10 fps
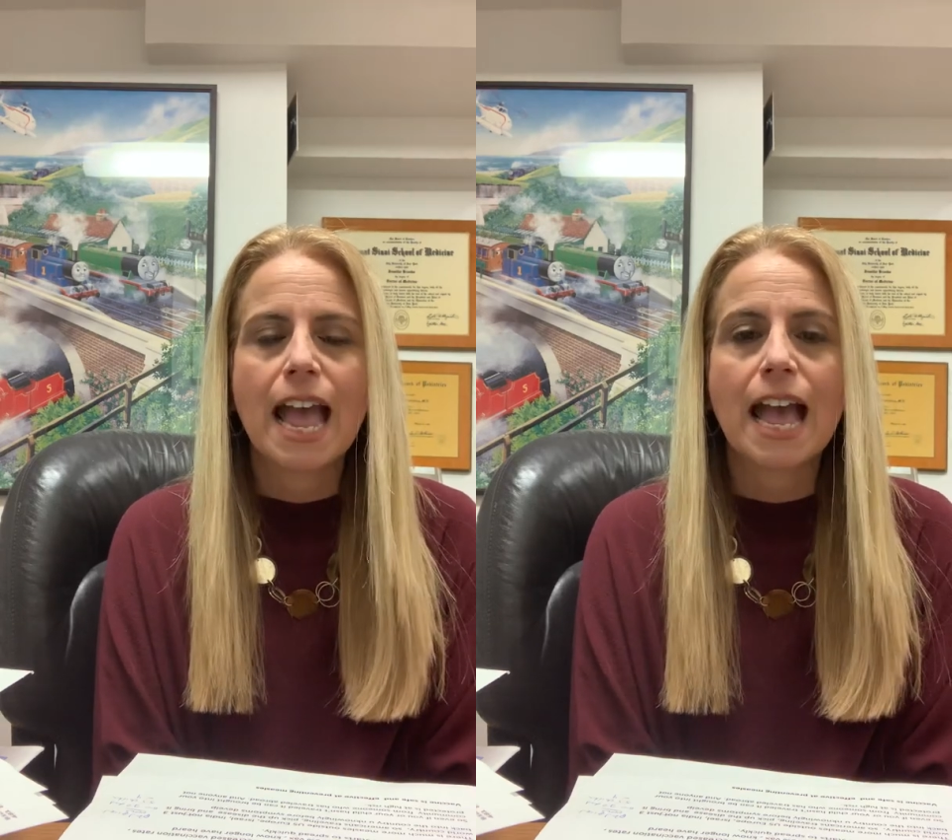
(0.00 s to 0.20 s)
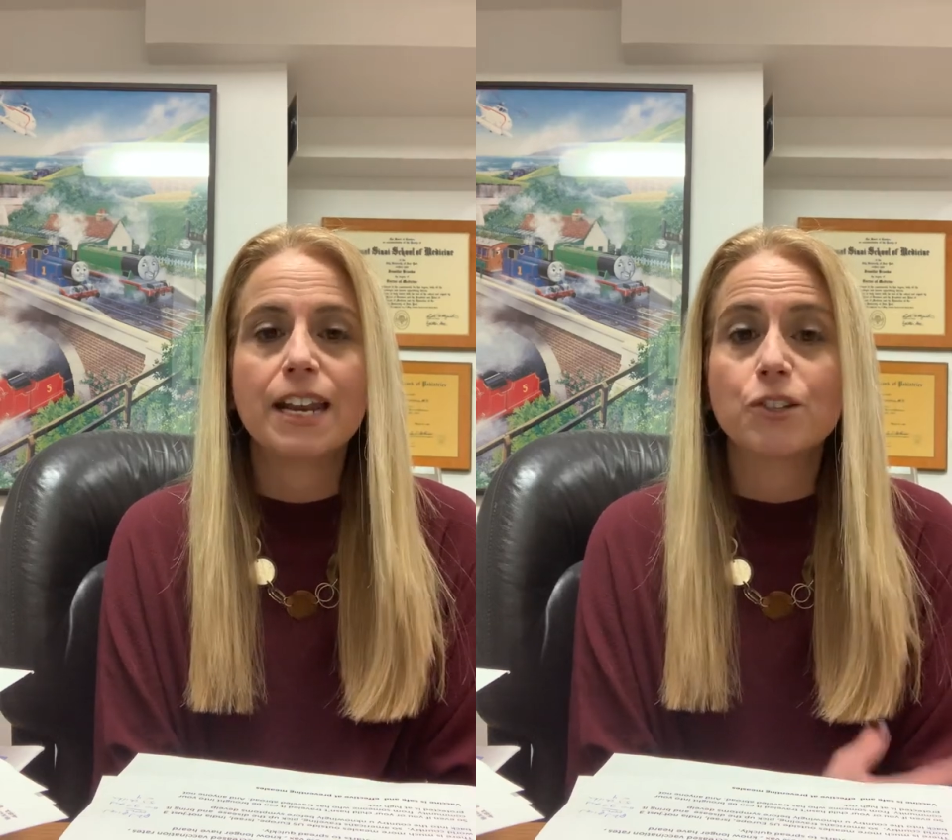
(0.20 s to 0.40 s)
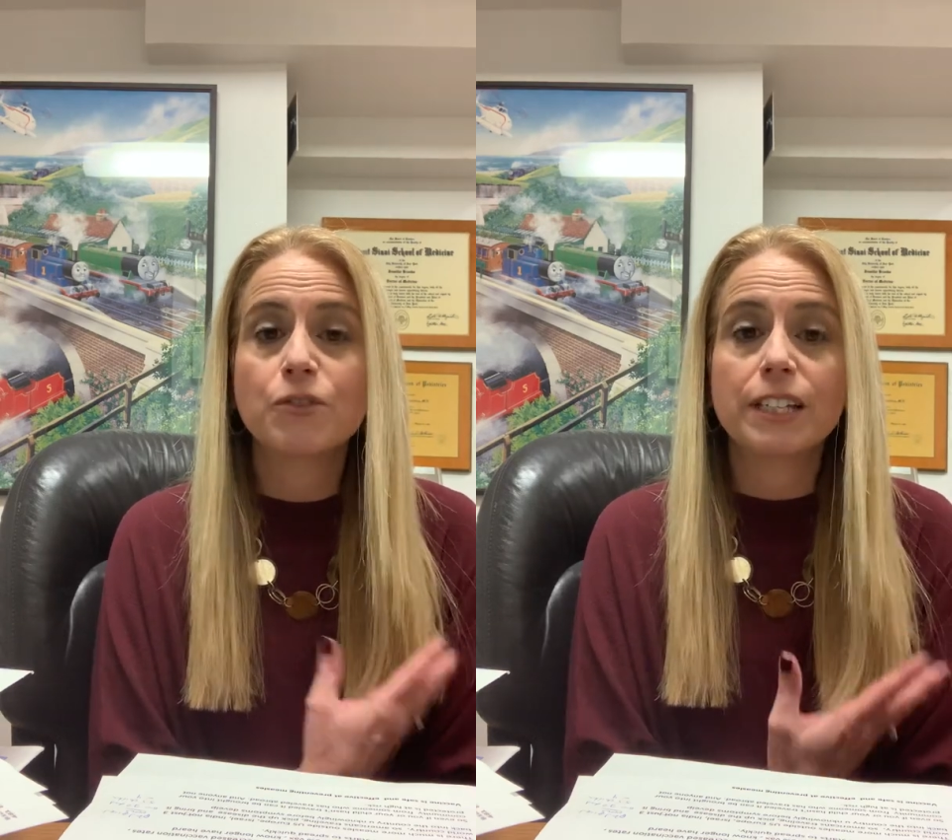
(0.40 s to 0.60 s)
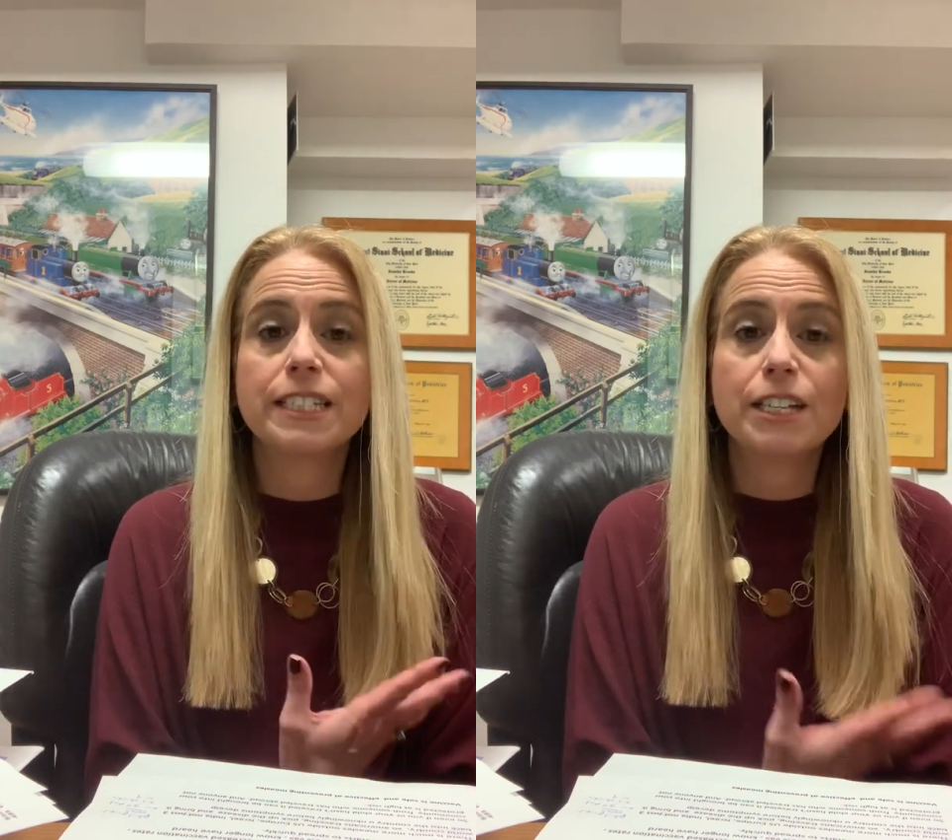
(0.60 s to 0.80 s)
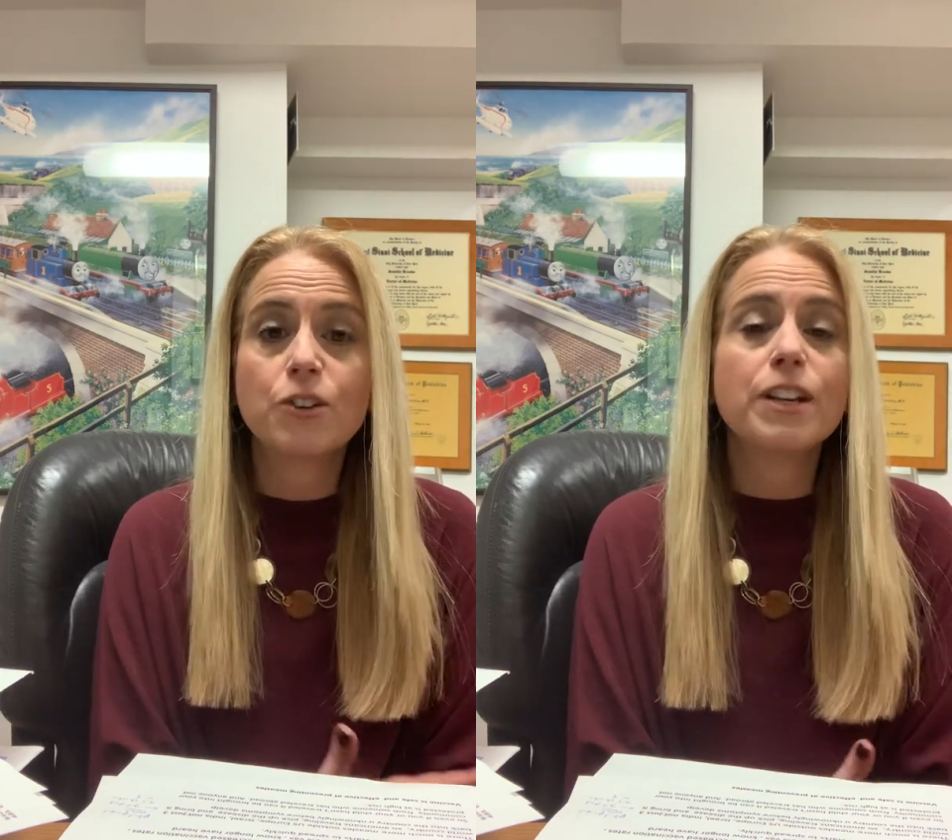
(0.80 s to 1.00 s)
and it's really
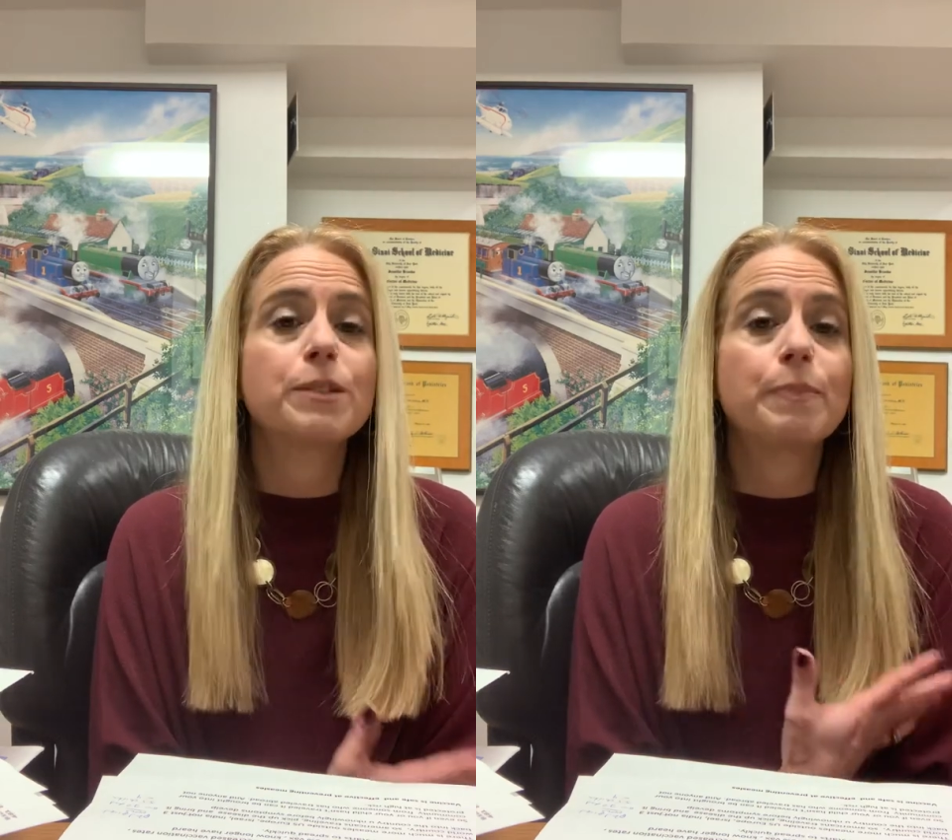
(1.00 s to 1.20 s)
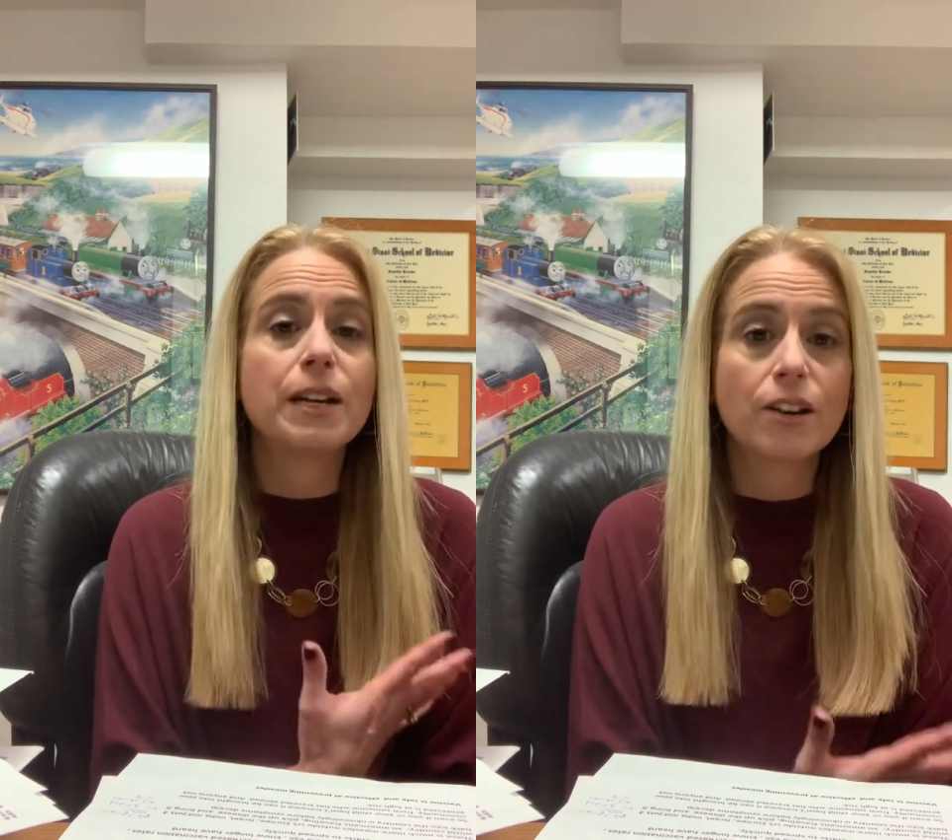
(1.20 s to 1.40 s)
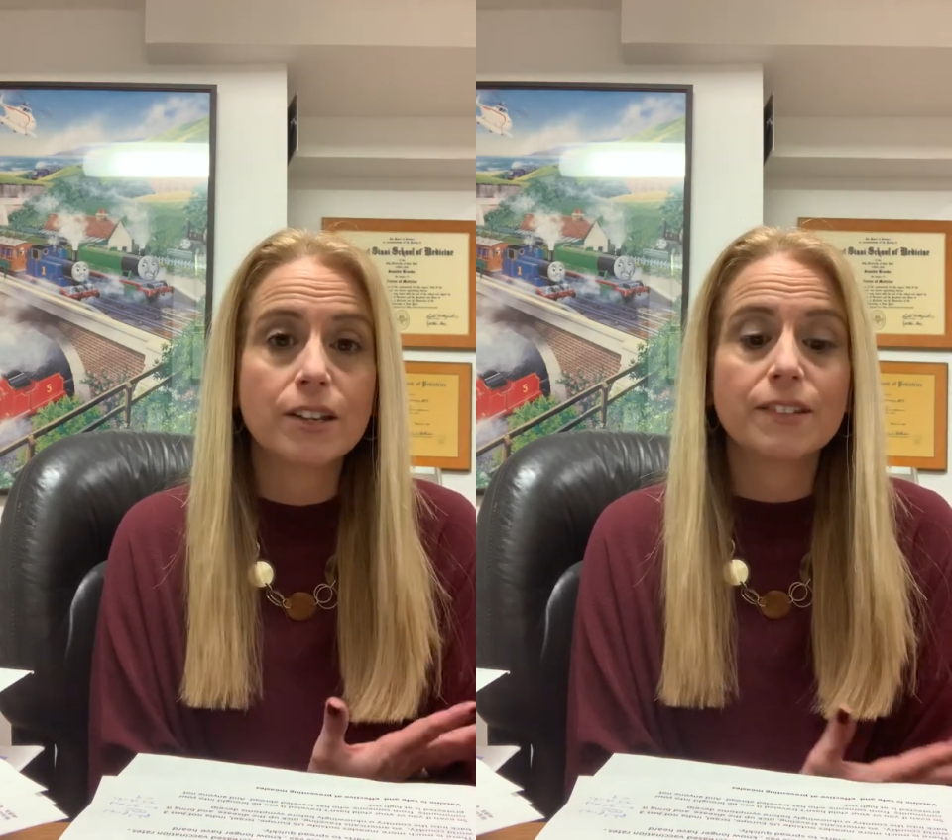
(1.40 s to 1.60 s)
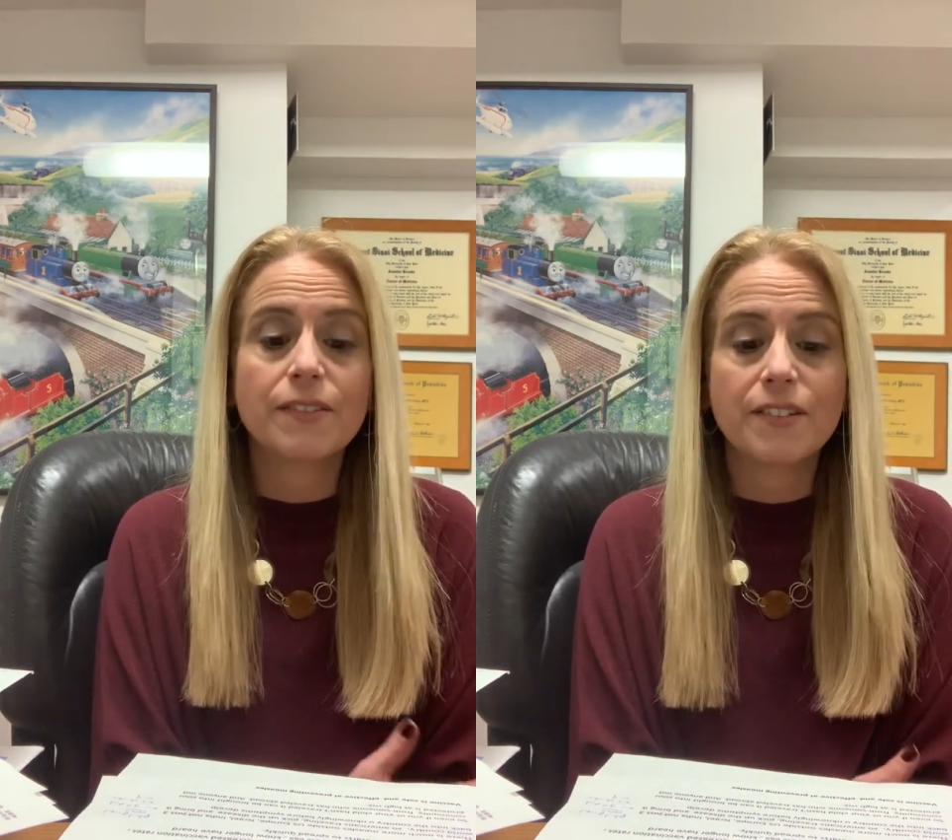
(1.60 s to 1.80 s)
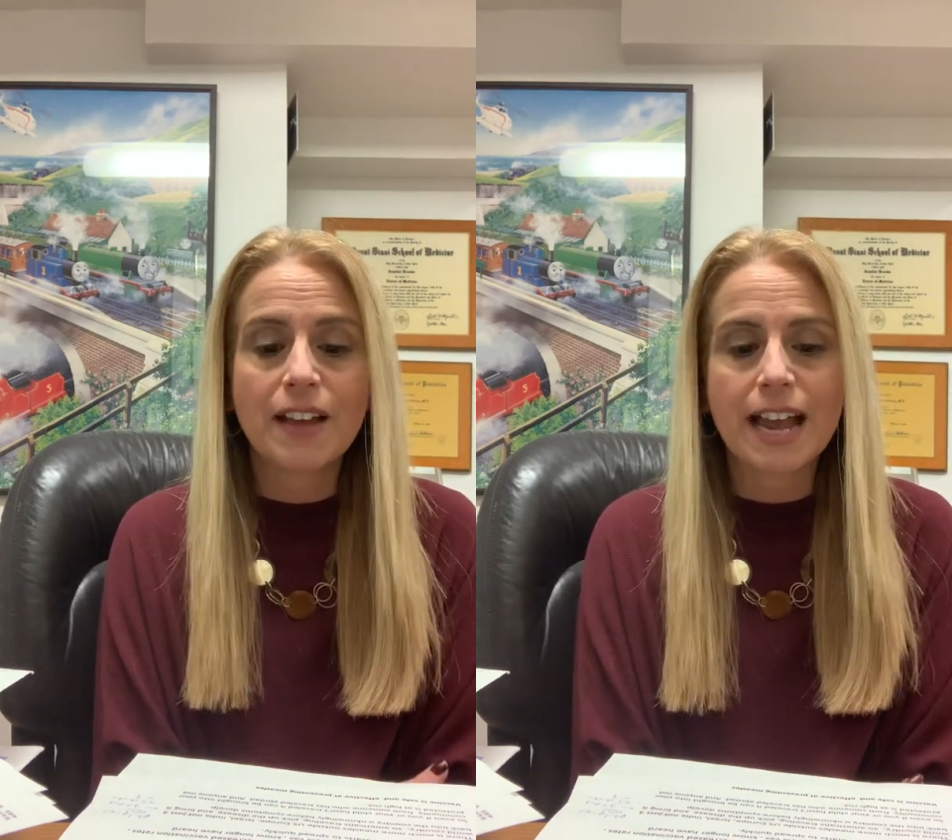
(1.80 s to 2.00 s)
decreased because
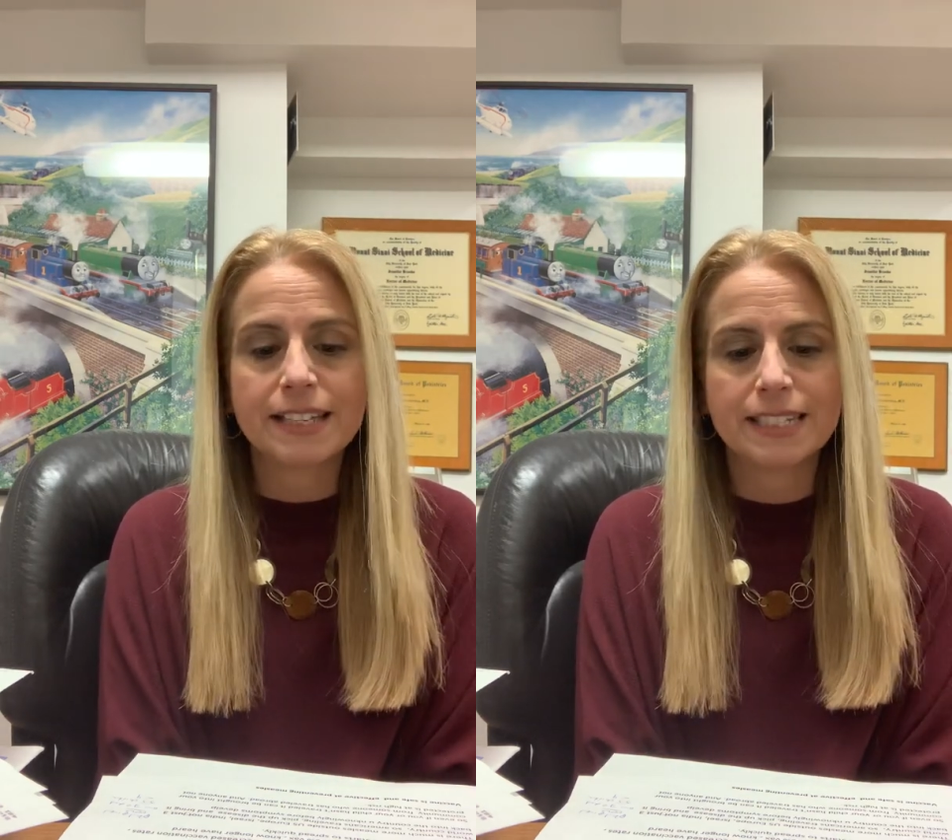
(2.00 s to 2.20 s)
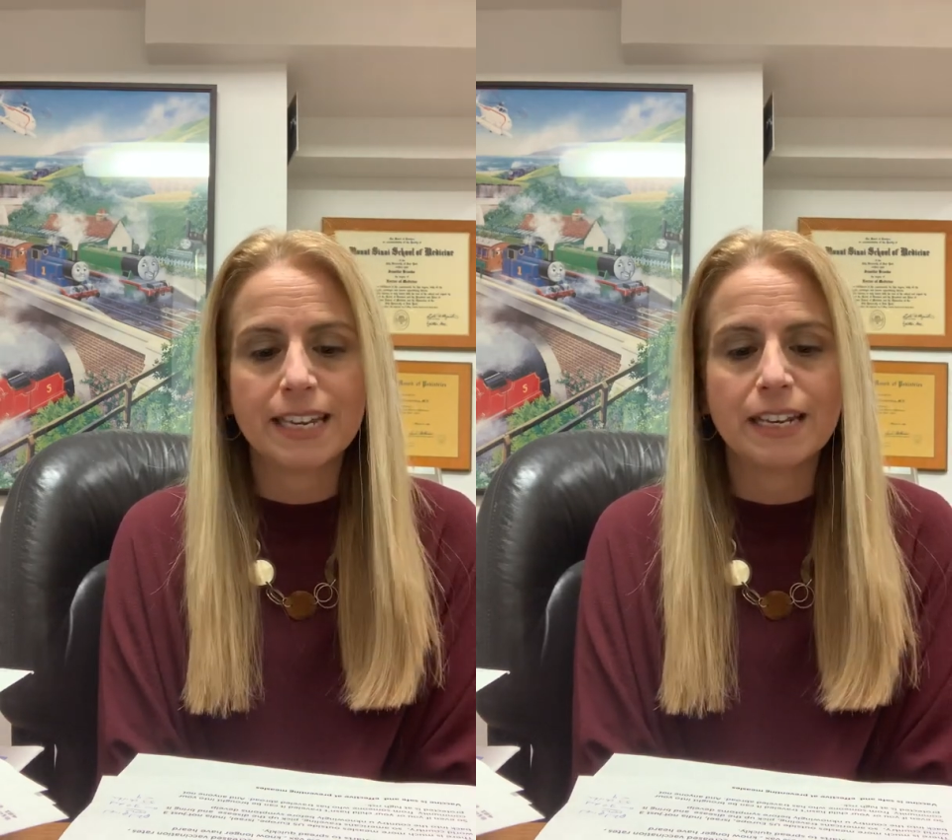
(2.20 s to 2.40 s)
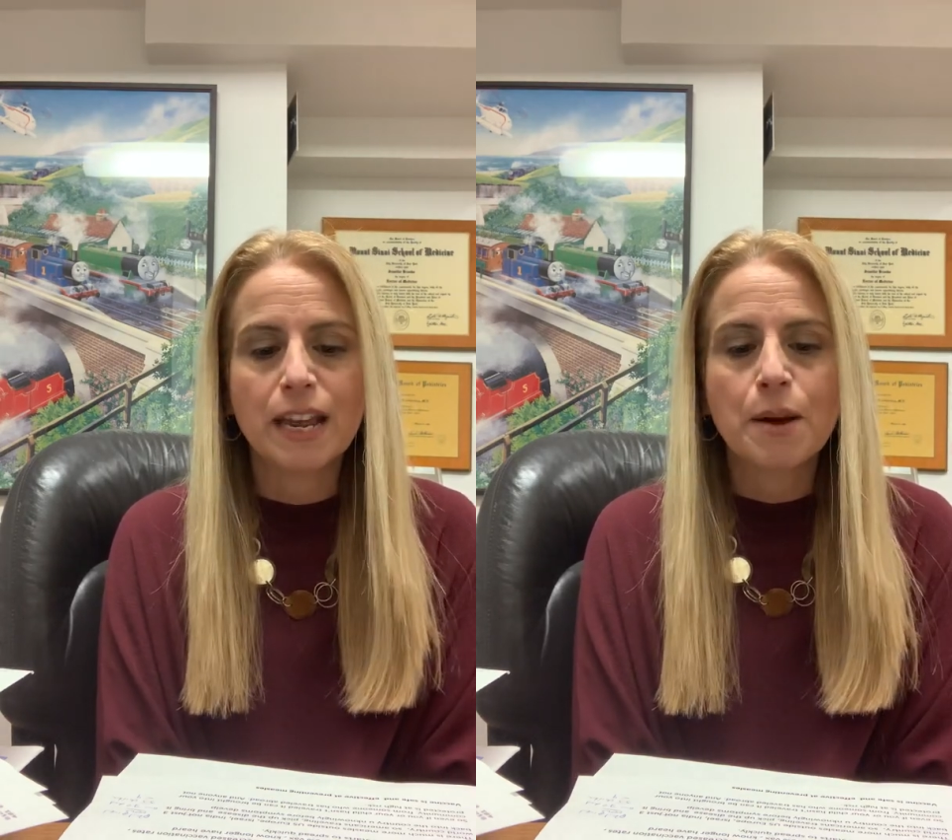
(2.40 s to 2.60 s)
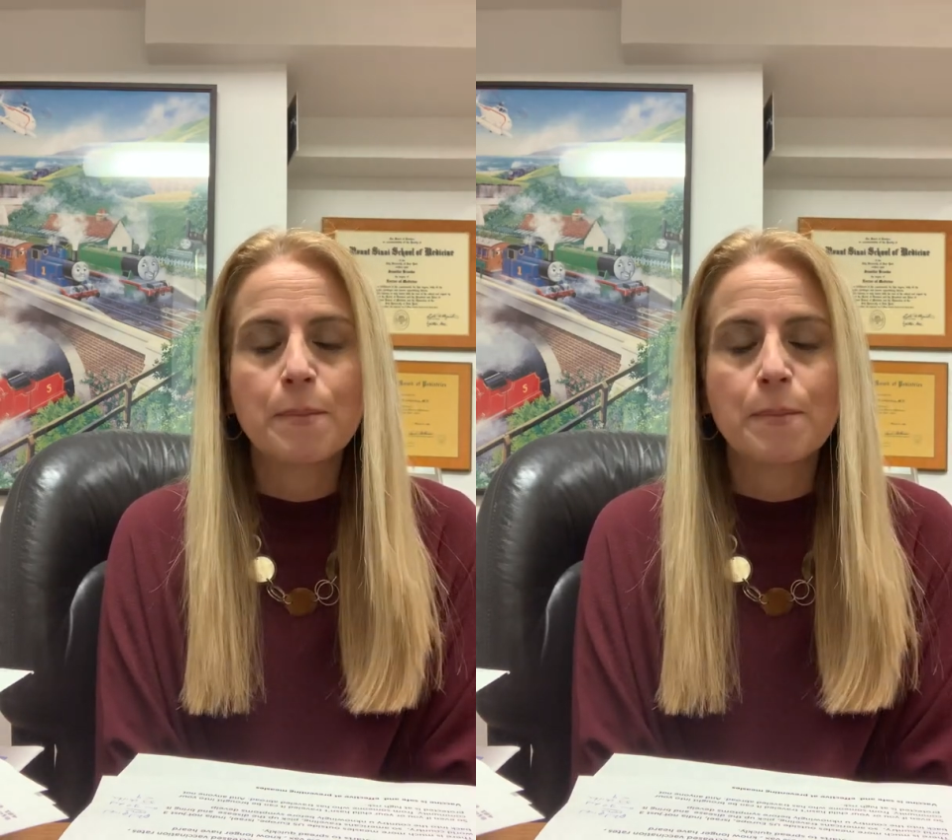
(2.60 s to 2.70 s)
of the vaccine.